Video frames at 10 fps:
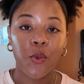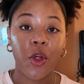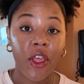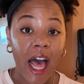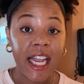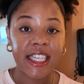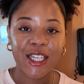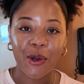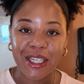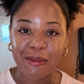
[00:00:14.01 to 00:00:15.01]
Well, that is
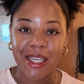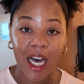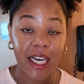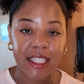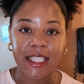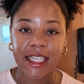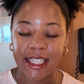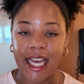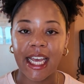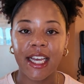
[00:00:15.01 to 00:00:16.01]
going to be us
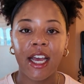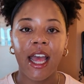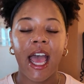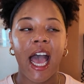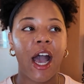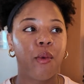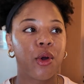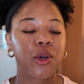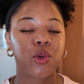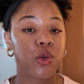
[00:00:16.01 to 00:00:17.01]
today.
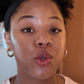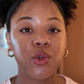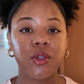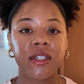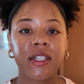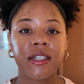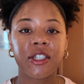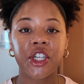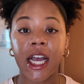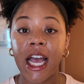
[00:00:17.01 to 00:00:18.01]
Our cruise
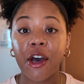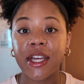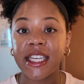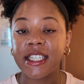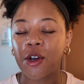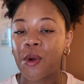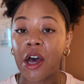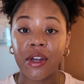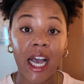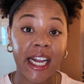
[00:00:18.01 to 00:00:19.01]
checkout is
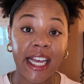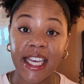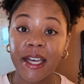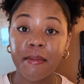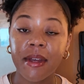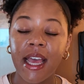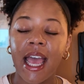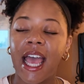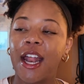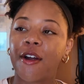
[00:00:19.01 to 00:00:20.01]
around 9 a.m.
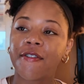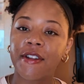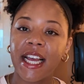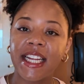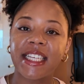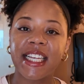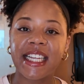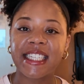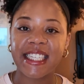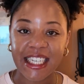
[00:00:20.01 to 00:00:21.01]
and our flight is
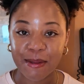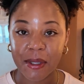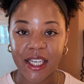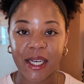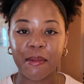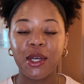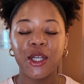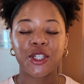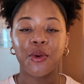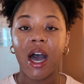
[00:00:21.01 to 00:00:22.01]
at 6 p.m.
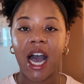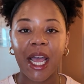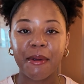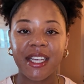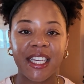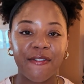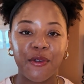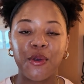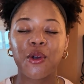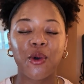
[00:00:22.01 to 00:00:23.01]
So I'm going to give
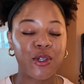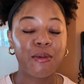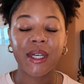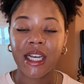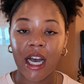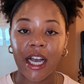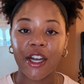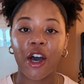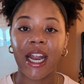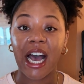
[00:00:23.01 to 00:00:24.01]
you your ultimate
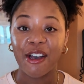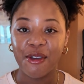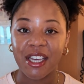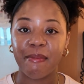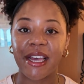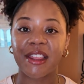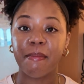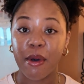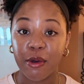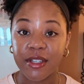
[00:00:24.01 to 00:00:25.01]
guide on how you can make the
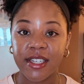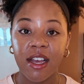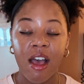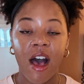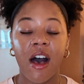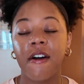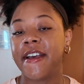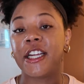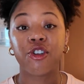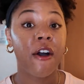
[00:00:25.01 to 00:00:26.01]
most of
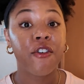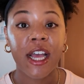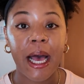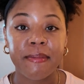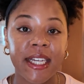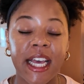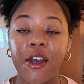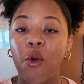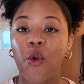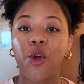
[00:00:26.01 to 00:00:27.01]
a travel gap
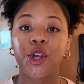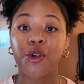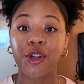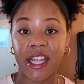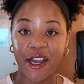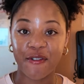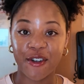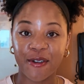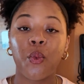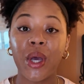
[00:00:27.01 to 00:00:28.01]
day or your
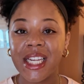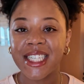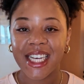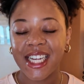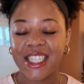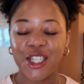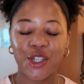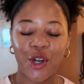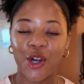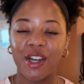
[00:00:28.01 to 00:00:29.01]
layover. We decided to
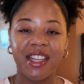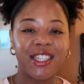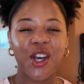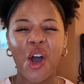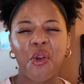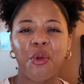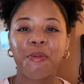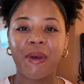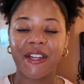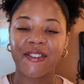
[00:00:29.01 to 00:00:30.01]
turn this
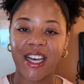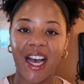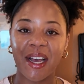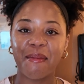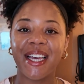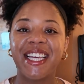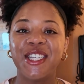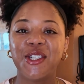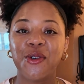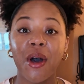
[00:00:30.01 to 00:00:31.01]
awkward bit of time
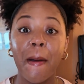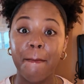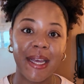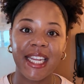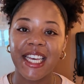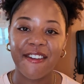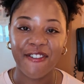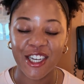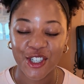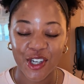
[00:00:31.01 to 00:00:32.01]
into a mini
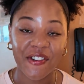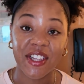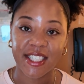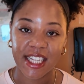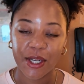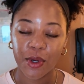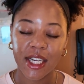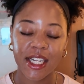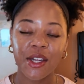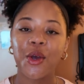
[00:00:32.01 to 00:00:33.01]
adventure of the city we're
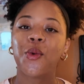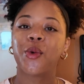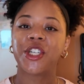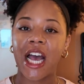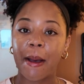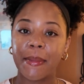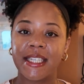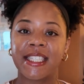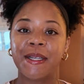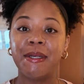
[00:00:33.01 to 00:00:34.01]
in, which
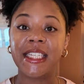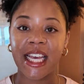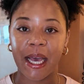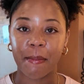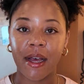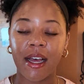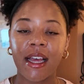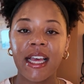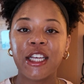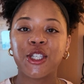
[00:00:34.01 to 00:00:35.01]
happens to be Tampa.
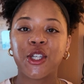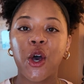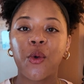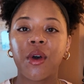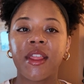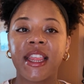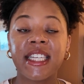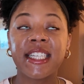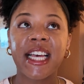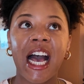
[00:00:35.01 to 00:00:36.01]
So
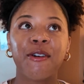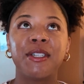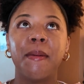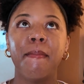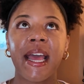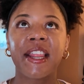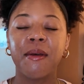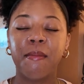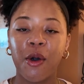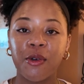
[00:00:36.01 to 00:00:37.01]
this is how to make the
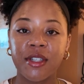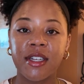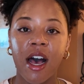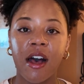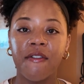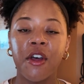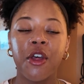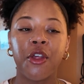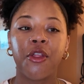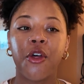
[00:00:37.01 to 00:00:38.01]
most of
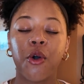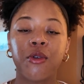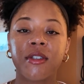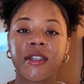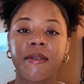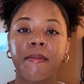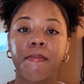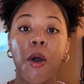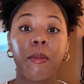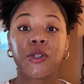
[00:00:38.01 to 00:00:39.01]
those
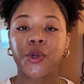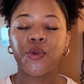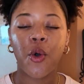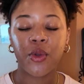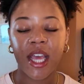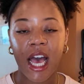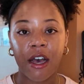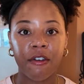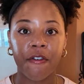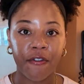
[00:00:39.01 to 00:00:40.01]
moments where you only
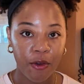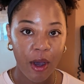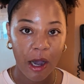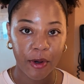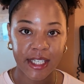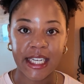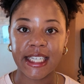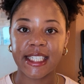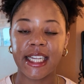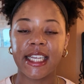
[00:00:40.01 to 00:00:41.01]
have a few hours in a
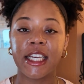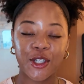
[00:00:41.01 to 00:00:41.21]
city.